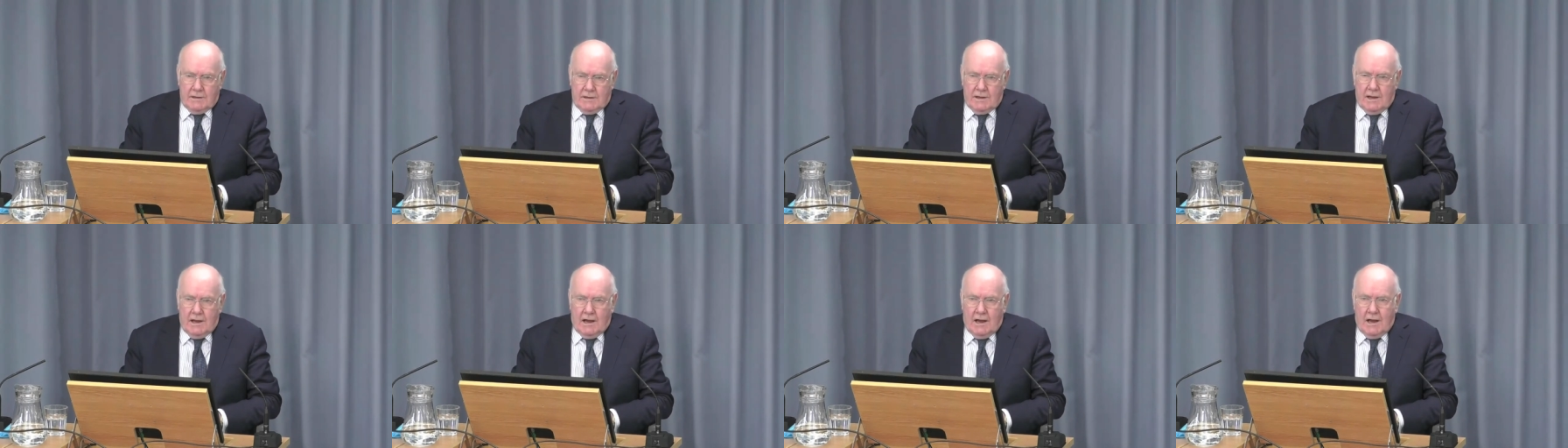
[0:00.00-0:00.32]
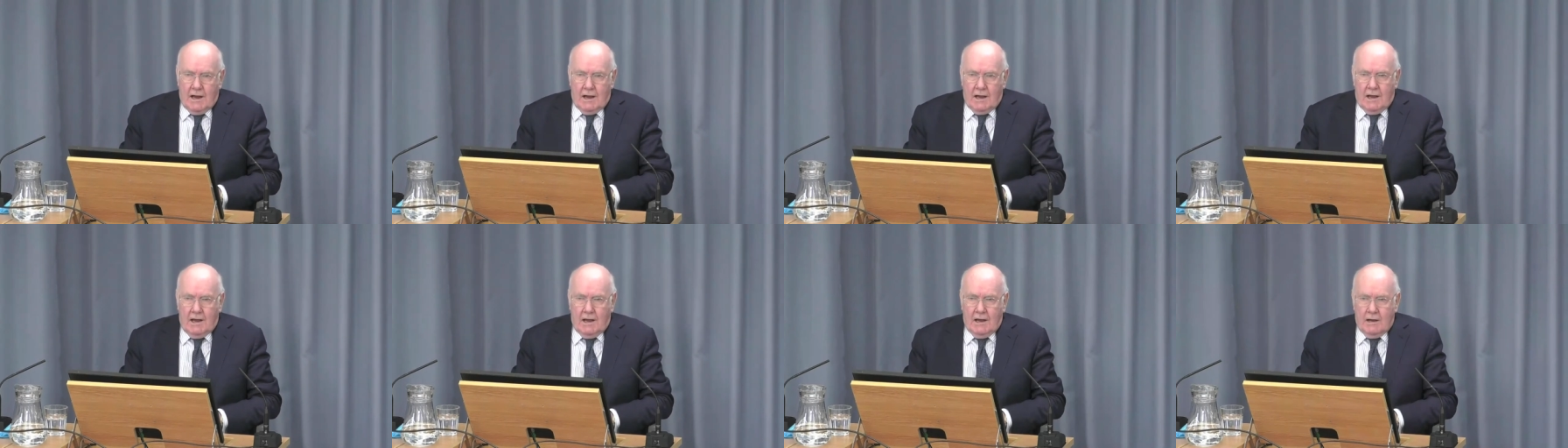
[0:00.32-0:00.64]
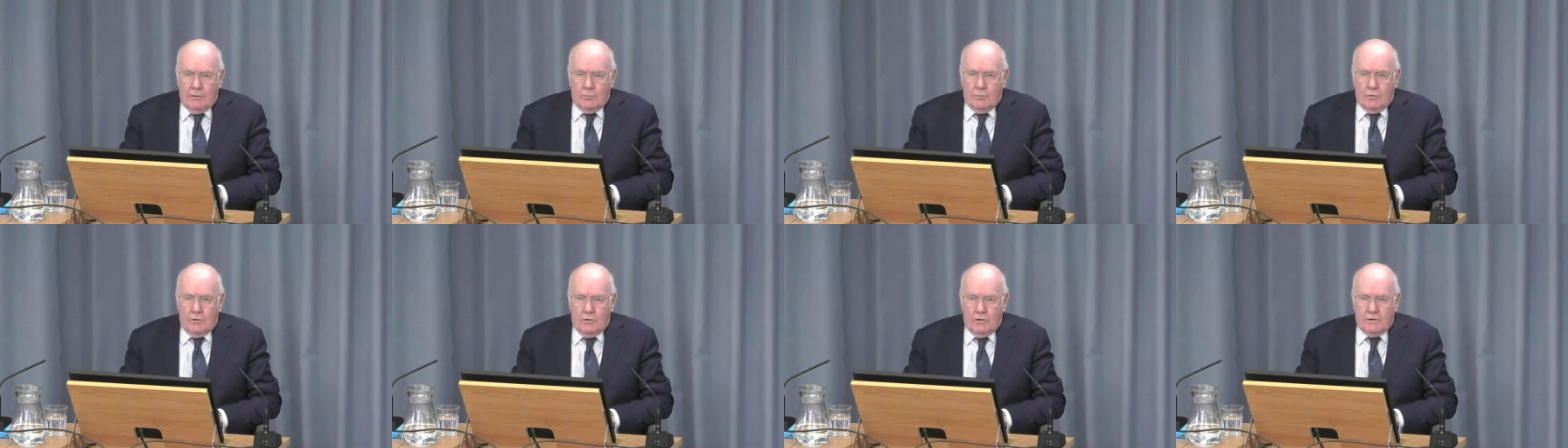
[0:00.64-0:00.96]
Yeah,
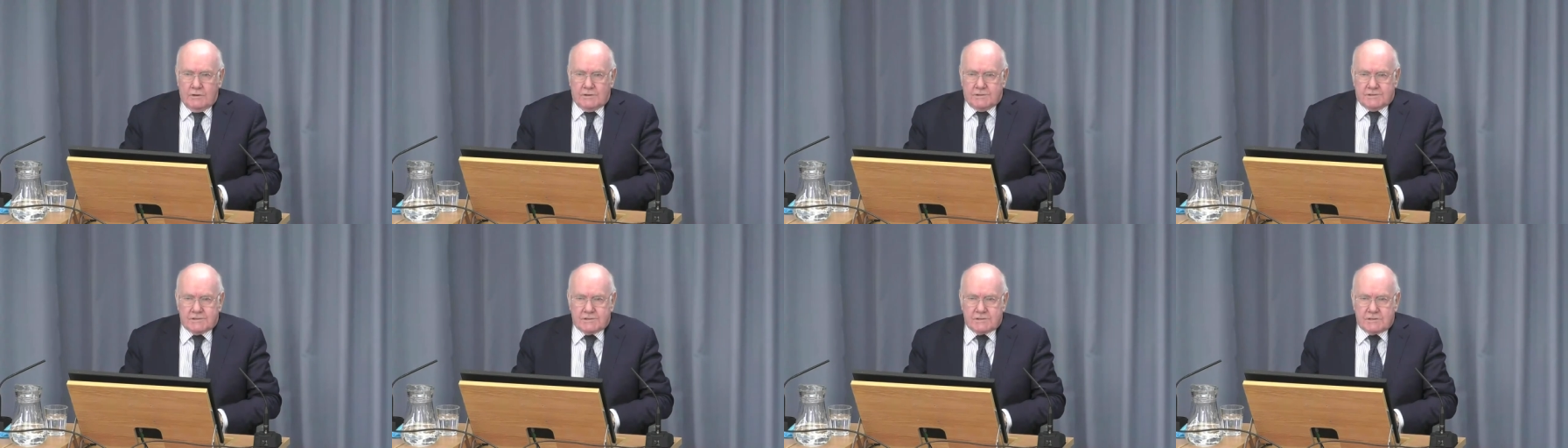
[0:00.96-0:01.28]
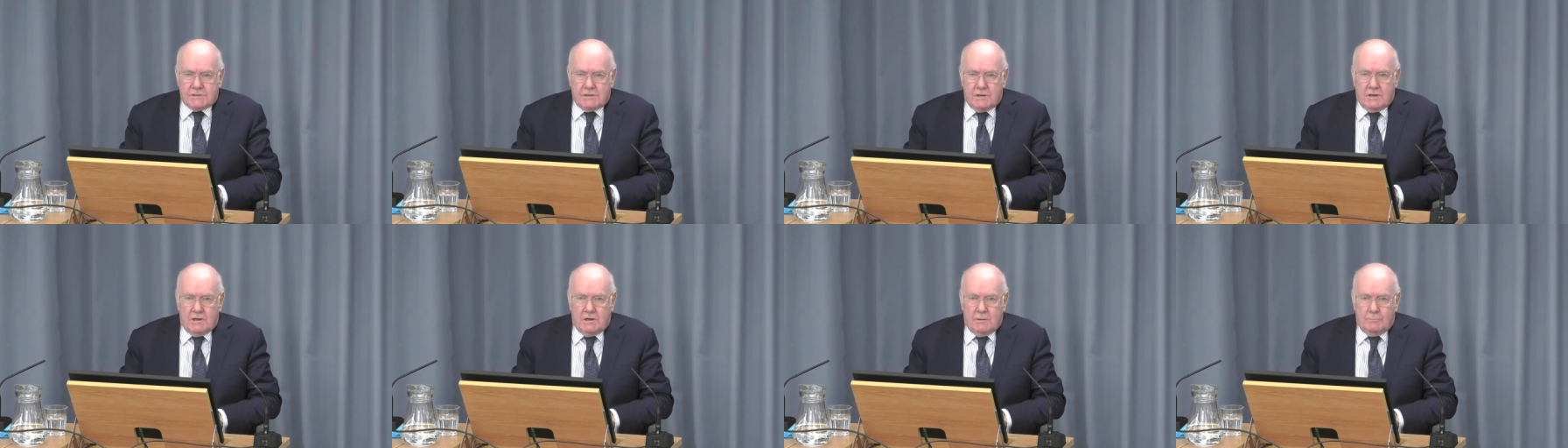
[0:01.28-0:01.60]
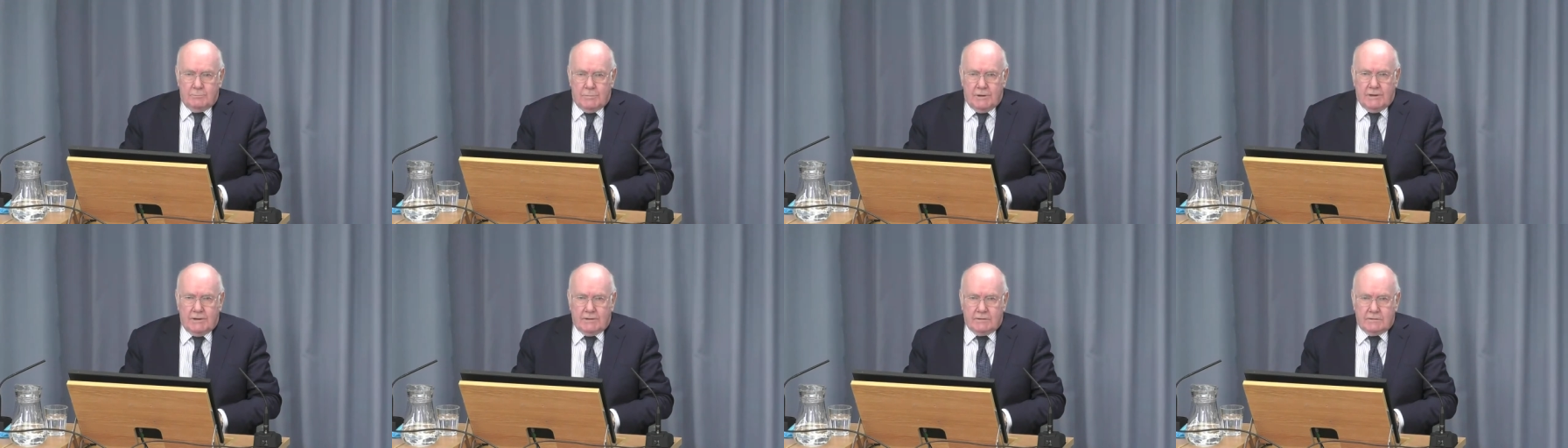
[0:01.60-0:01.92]
I, I was
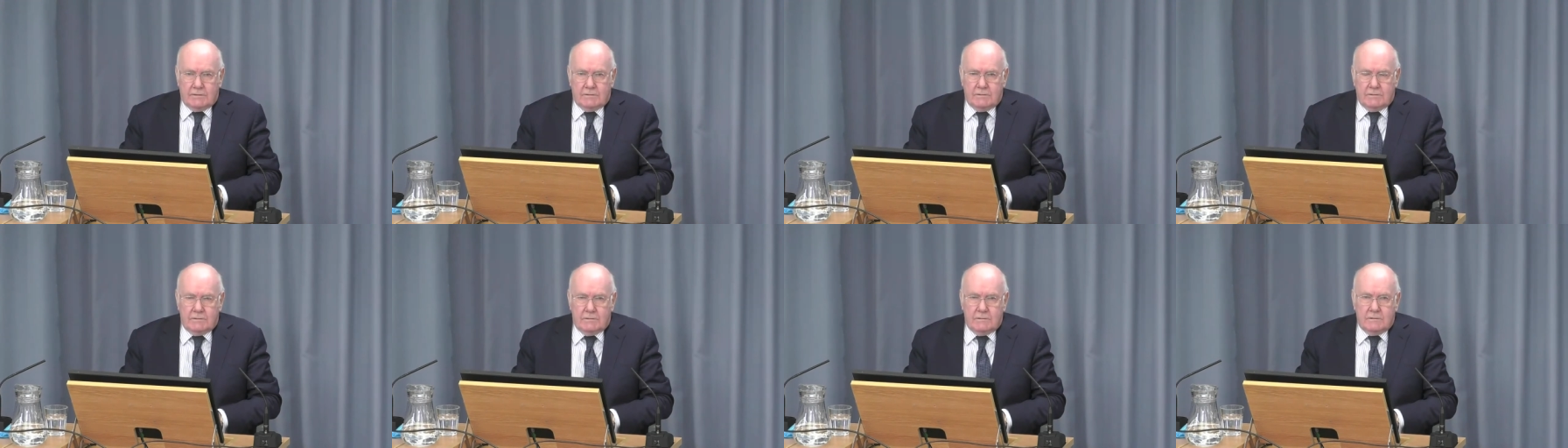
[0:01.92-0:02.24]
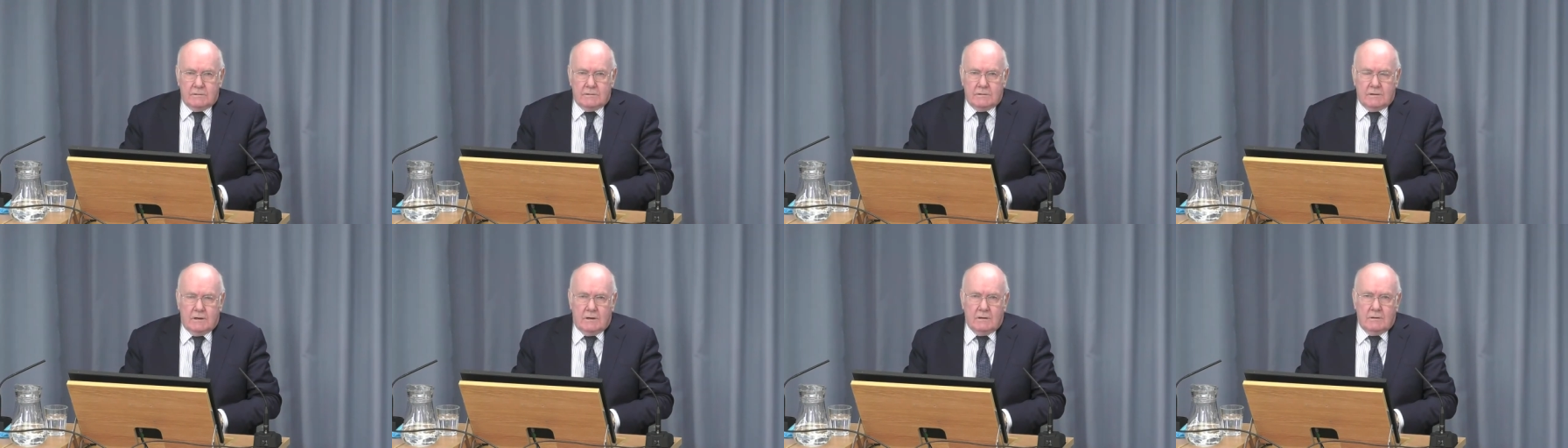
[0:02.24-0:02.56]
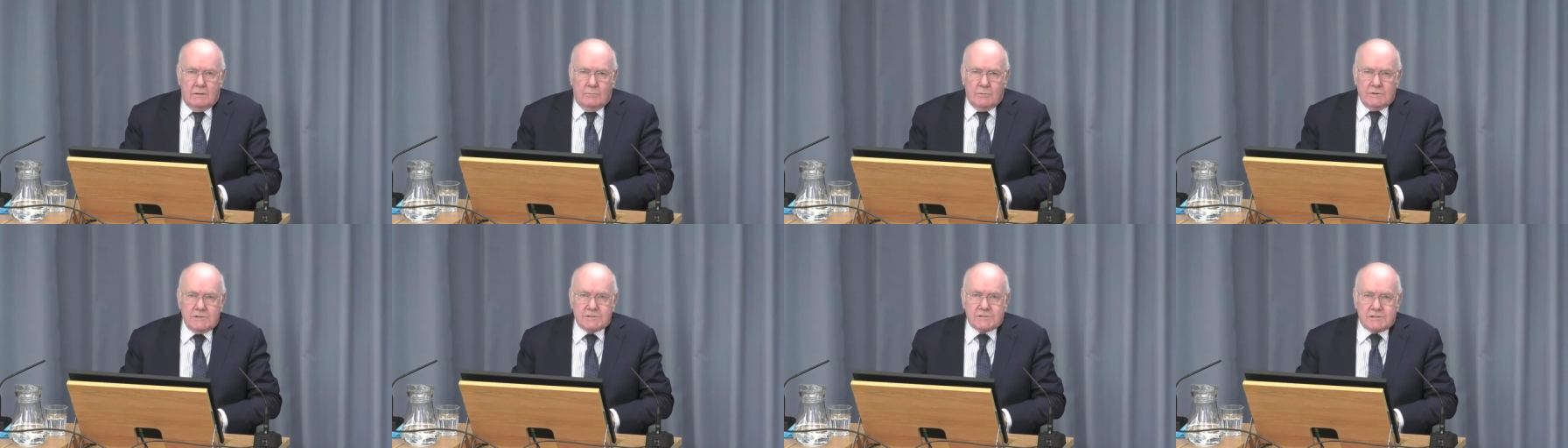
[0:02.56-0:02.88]
a bit,
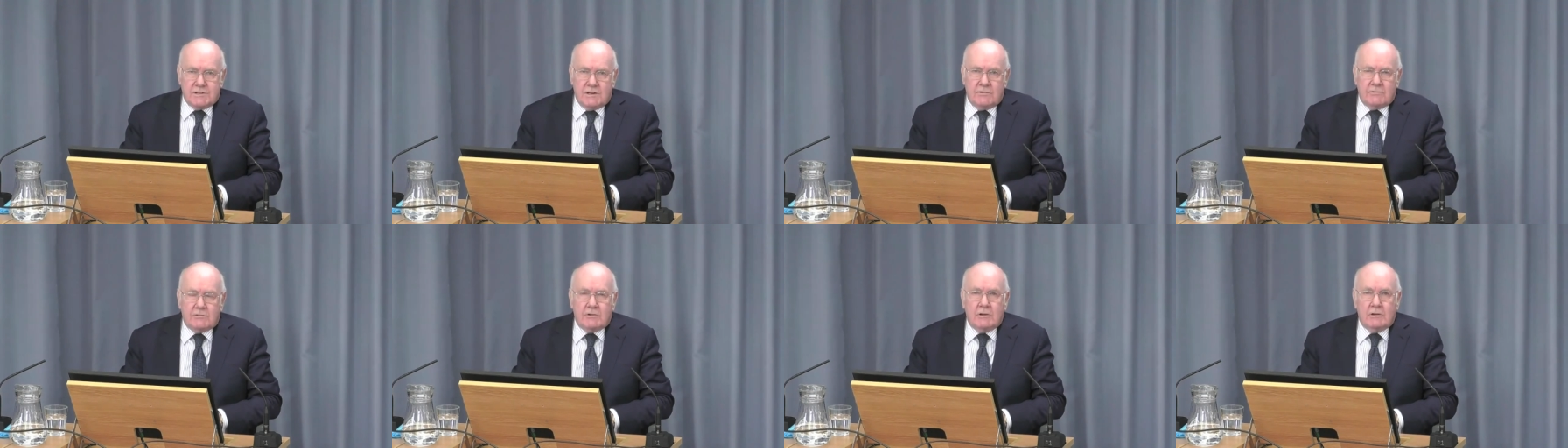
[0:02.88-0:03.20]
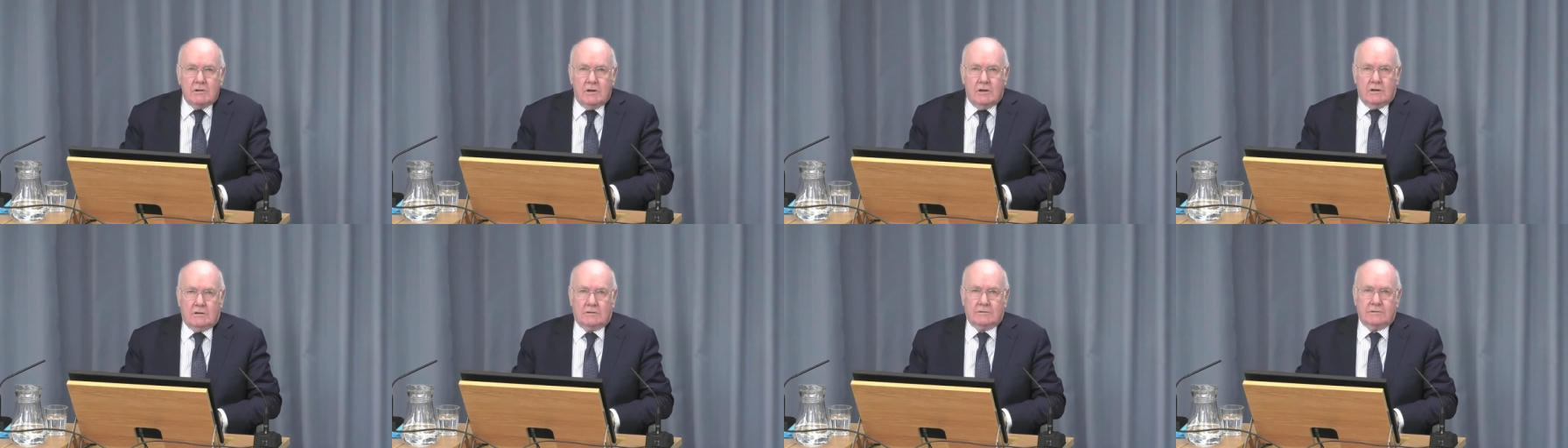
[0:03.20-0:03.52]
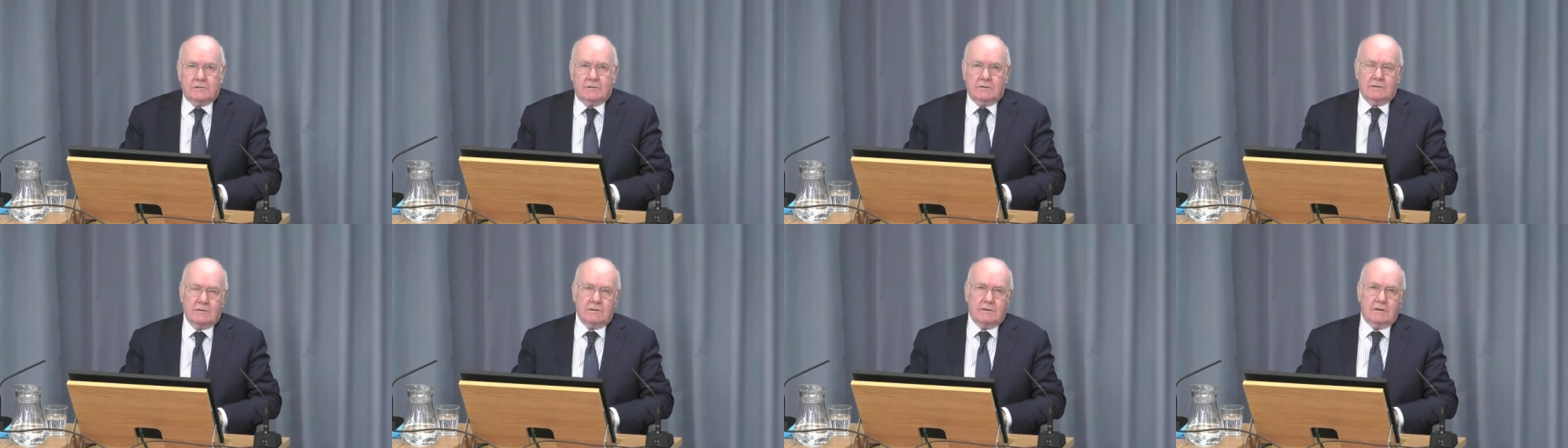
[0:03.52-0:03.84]
I wouldn't say
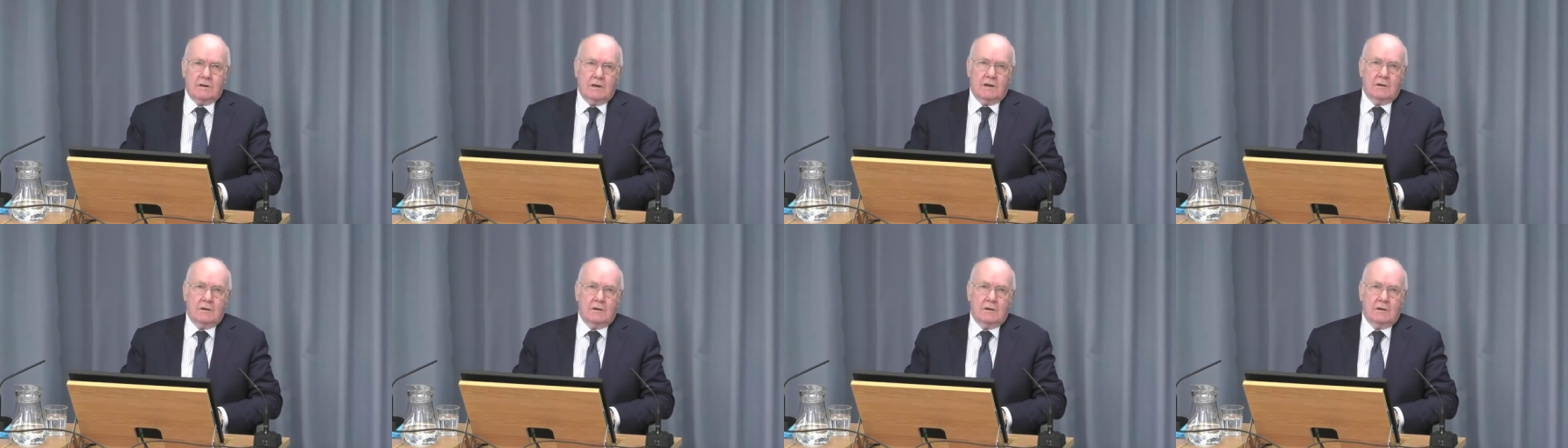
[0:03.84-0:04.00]
reluctant.